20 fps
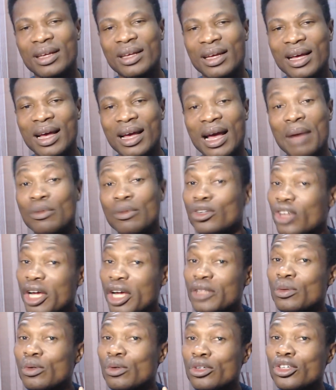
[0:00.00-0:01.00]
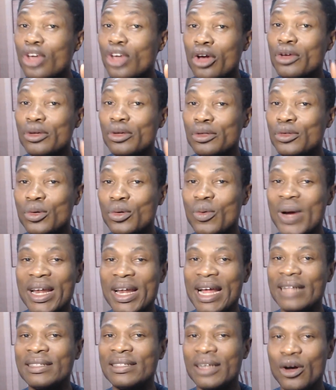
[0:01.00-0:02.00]
I'm sure it will shock you too when
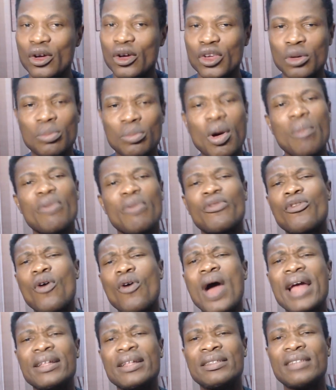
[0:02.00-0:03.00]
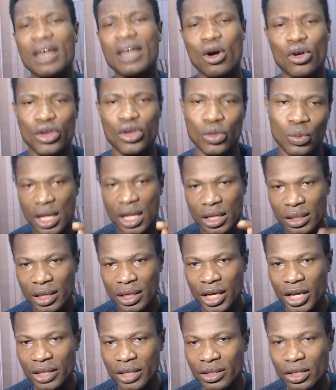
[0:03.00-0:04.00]
I tell you. But before I tell you,
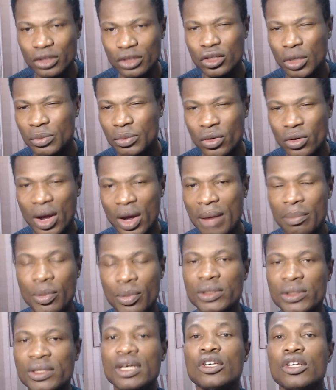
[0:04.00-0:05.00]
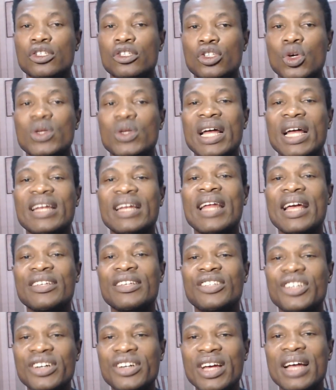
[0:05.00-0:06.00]
hit the subscribe button so that
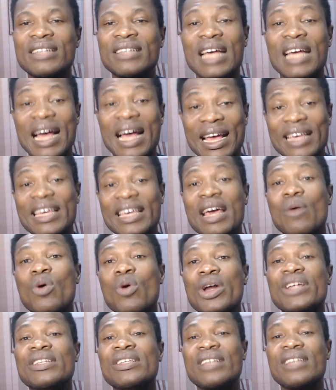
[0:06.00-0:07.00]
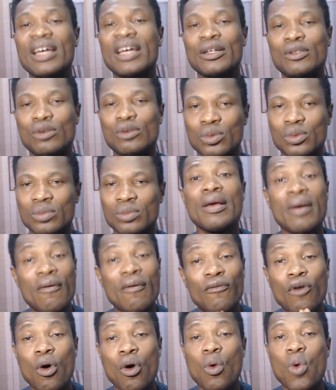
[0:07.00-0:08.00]
Nigerians can hear what he said too.
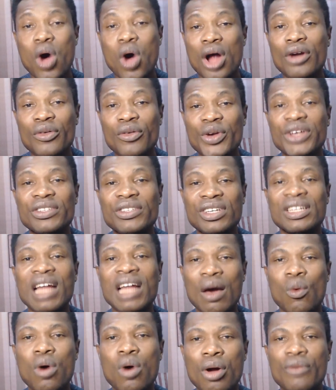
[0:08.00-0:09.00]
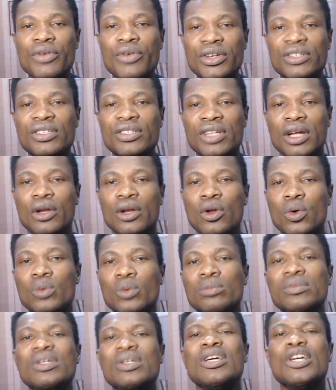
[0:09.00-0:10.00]
For one reason and one reason alone.
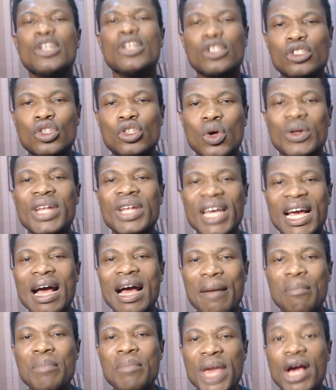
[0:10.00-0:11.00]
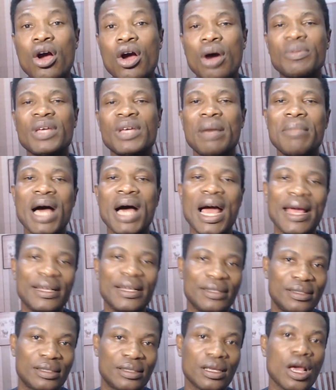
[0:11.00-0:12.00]
So they can make up their
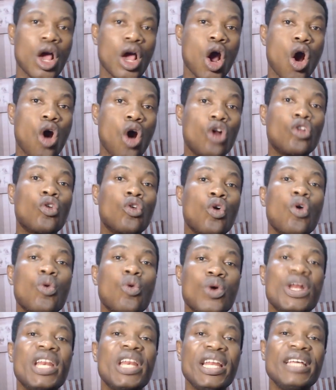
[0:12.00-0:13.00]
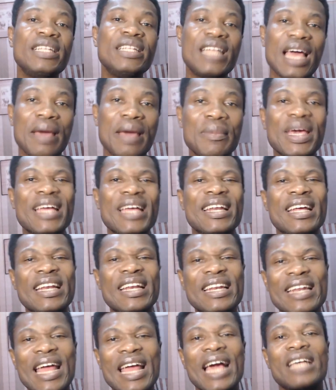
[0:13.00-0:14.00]
minds on who will lead them in the
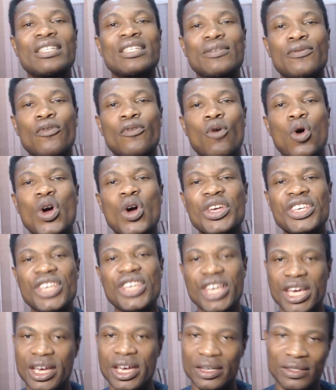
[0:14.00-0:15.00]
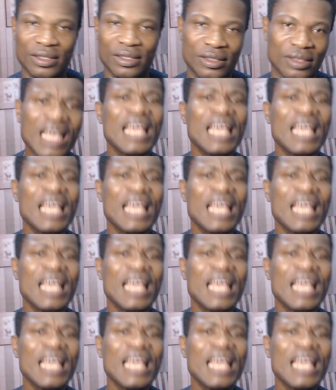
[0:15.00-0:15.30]
next 4 years.